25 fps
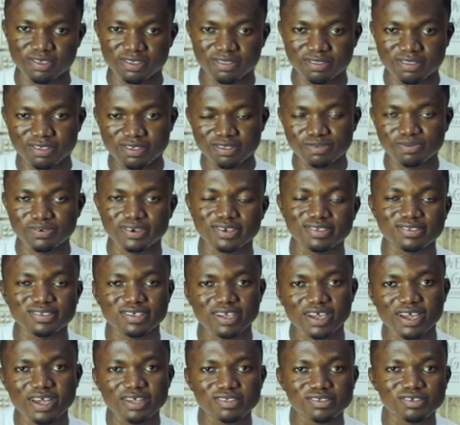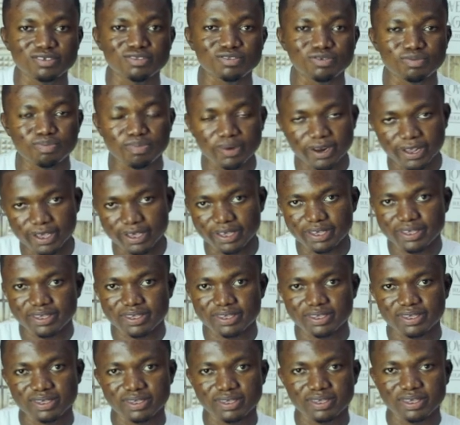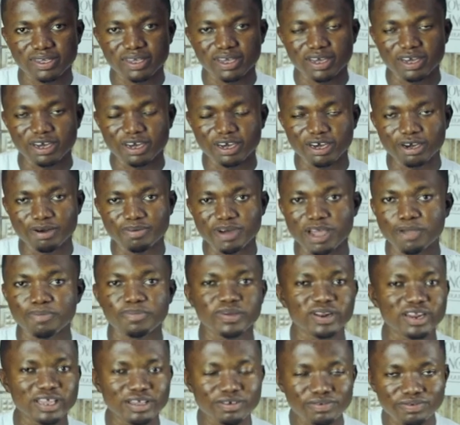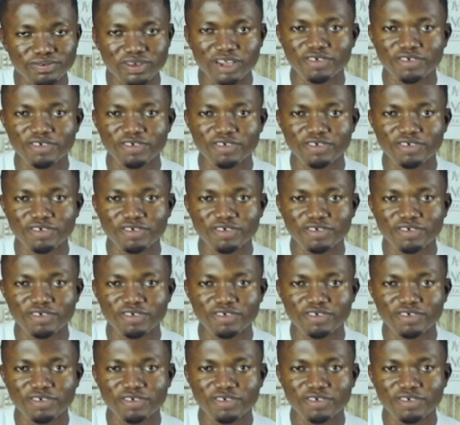the things we discuss into play, I believe